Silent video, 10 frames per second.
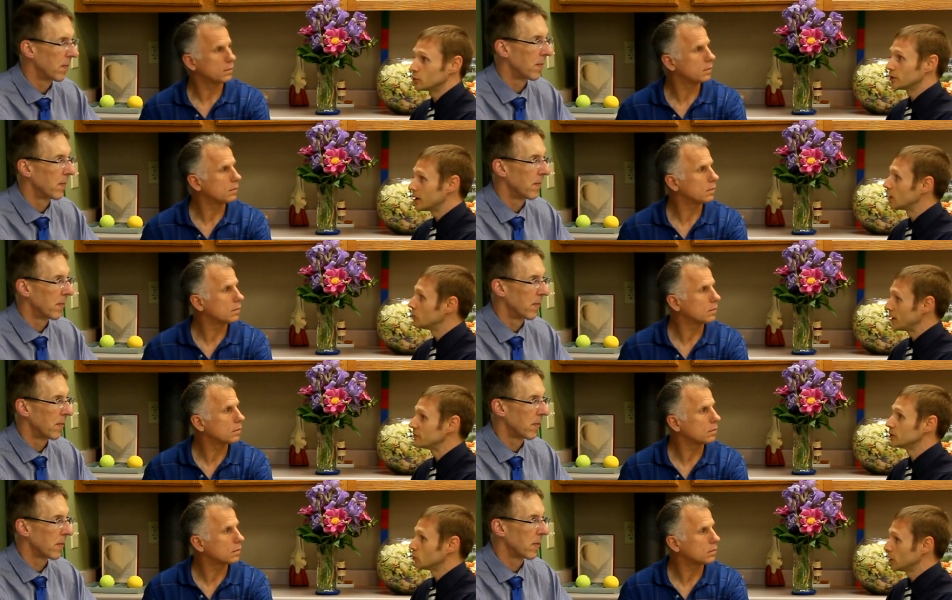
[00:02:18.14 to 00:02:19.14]
Speaker 1: will help
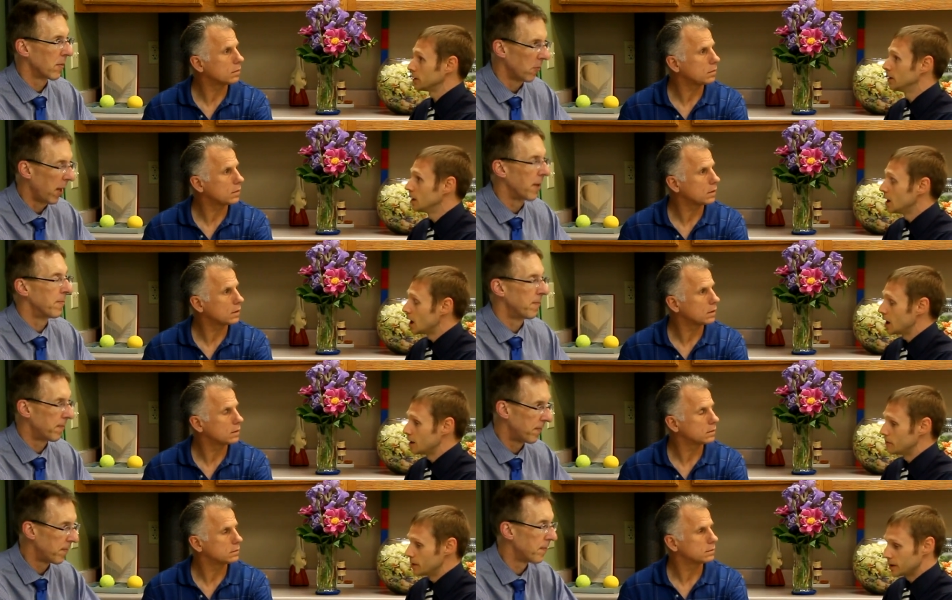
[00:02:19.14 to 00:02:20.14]
everyone. Right.
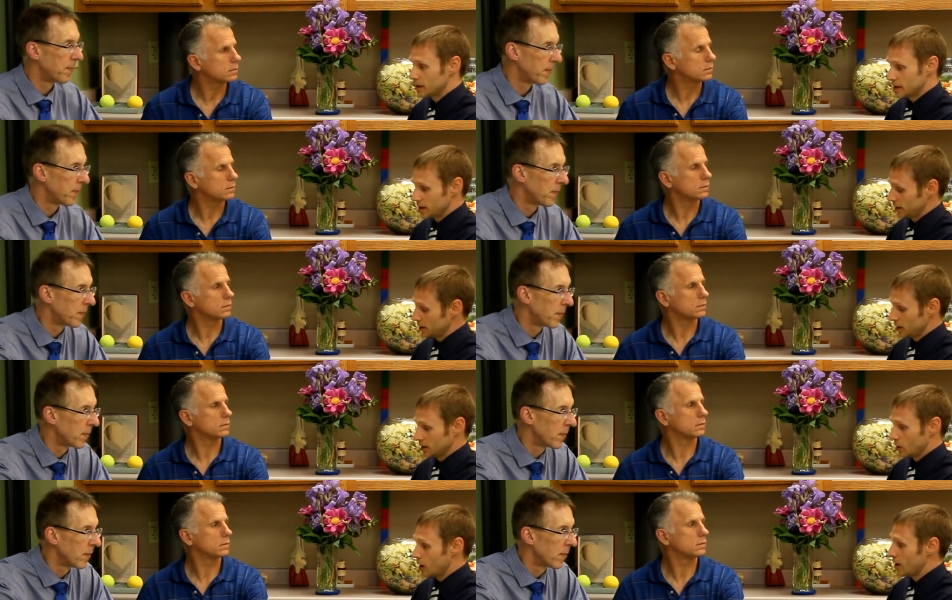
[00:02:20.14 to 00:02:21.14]
Um, in
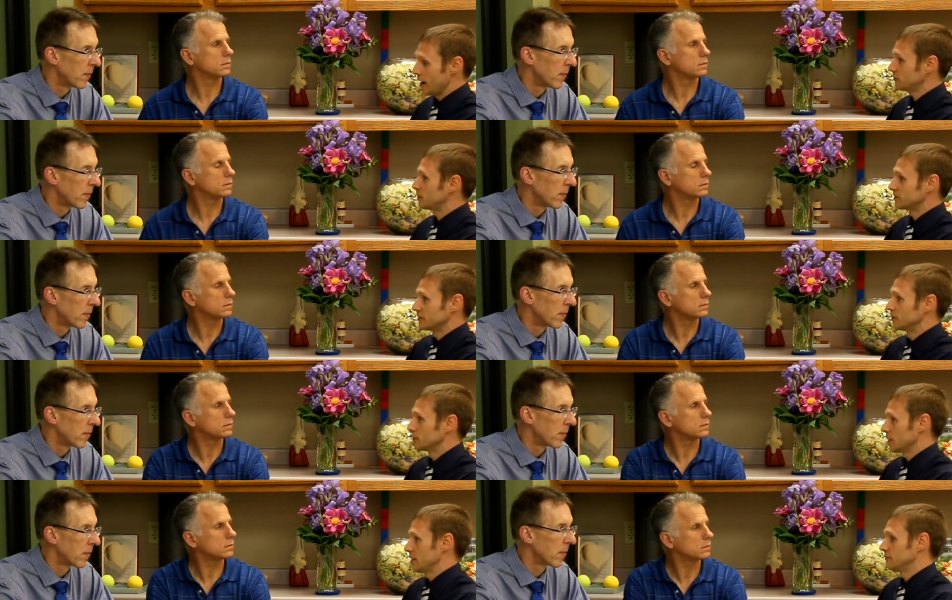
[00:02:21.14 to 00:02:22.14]
in all aspects of their
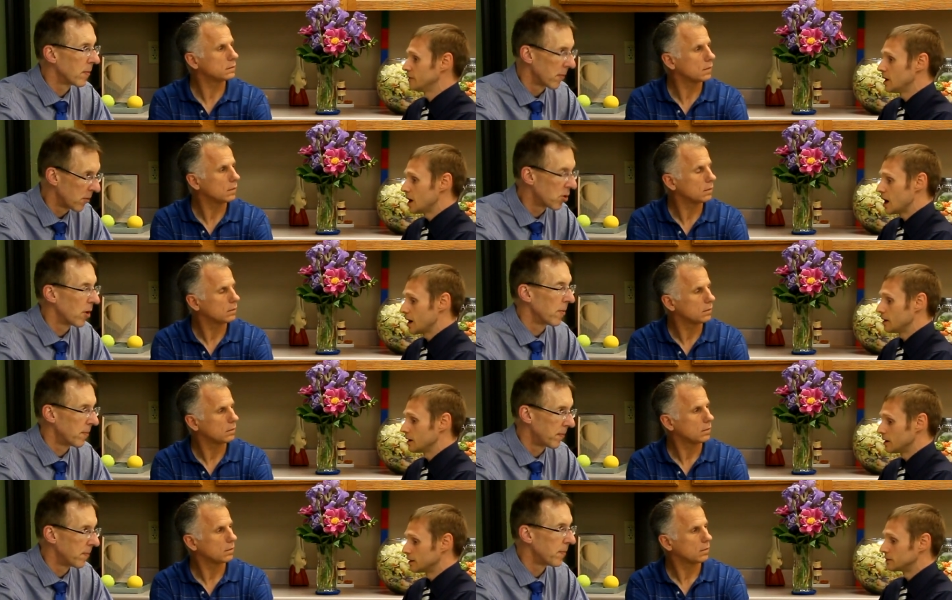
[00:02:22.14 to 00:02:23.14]
life. Uh, sure. Uh,
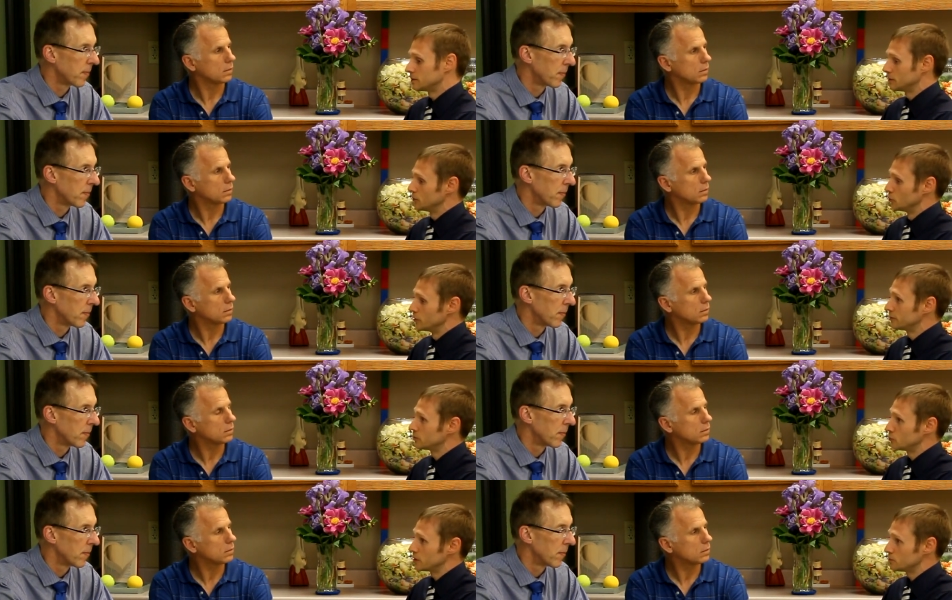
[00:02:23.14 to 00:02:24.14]
the
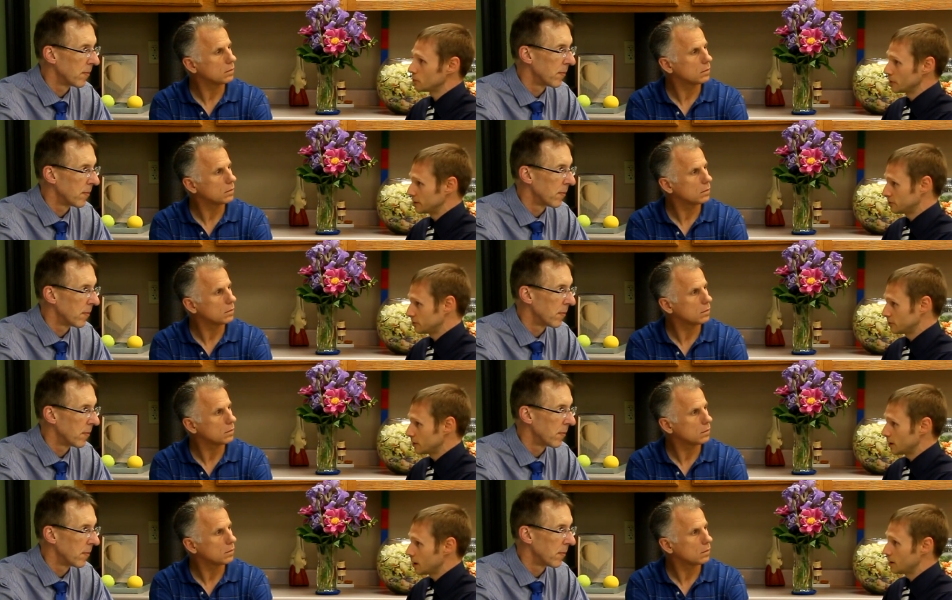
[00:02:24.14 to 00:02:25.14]
reason we preach
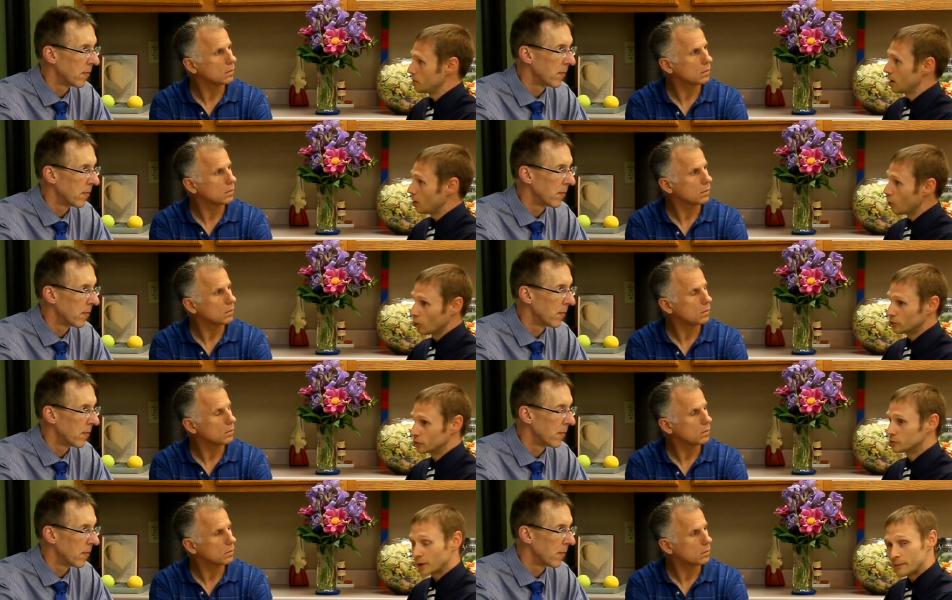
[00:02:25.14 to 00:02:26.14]
um, a whole
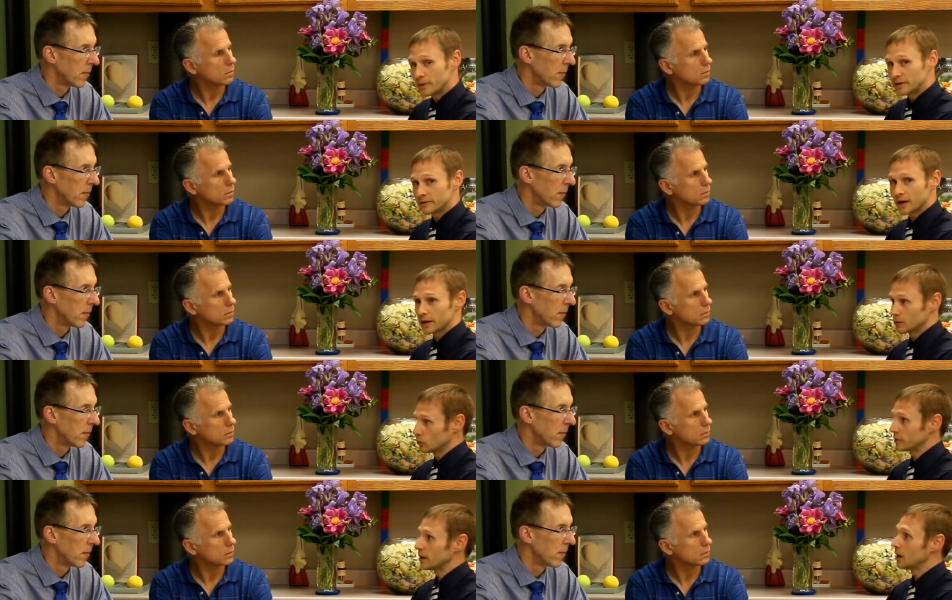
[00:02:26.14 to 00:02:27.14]
foods plant-based diet
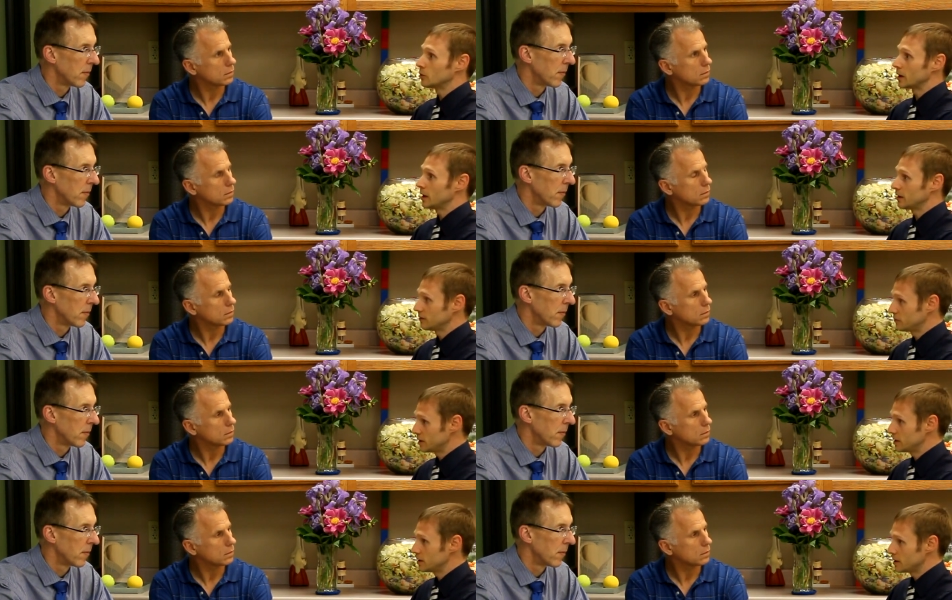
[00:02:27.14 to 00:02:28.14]
without any of
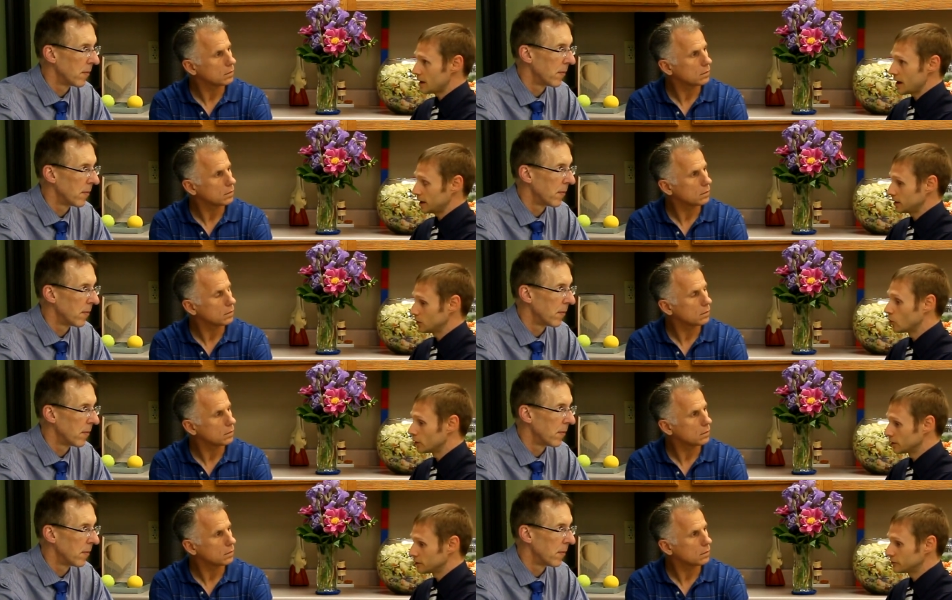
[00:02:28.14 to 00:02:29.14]
the added
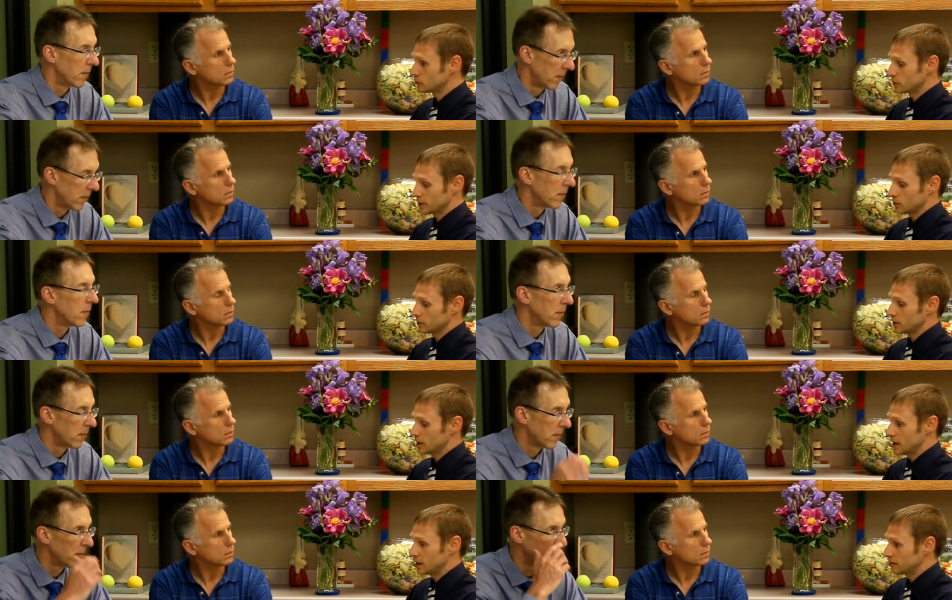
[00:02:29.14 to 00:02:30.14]
oils, without
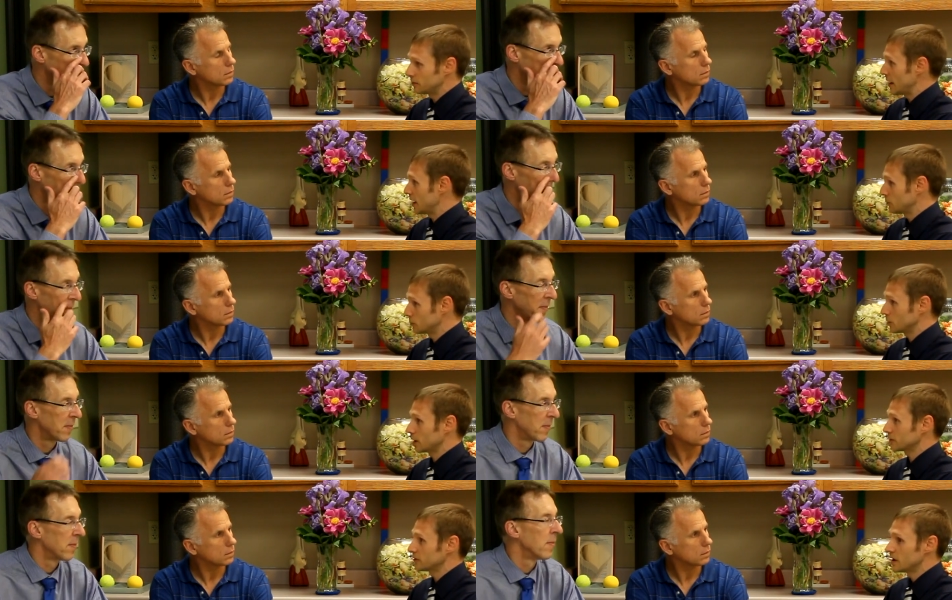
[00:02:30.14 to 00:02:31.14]
any of the animal
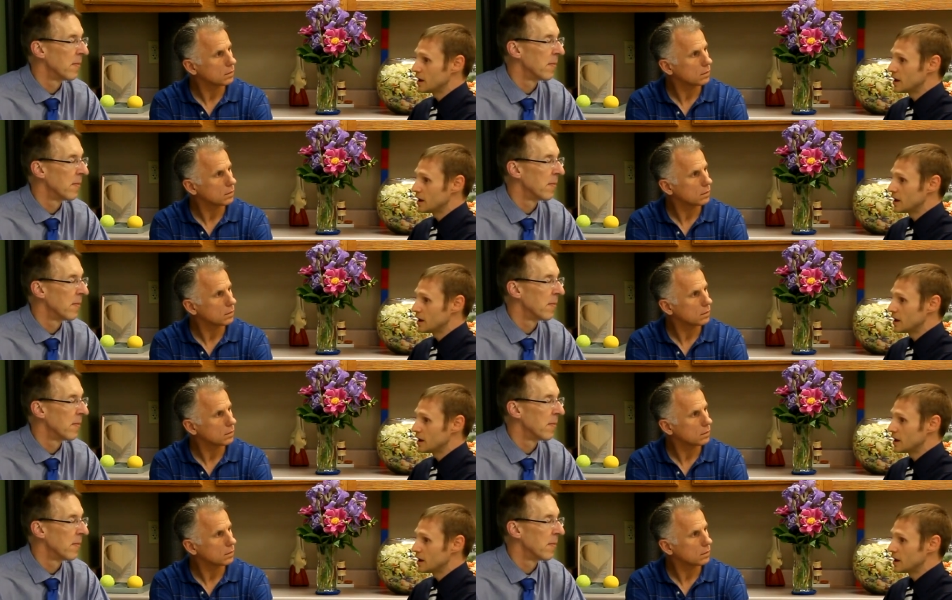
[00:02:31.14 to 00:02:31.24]
products,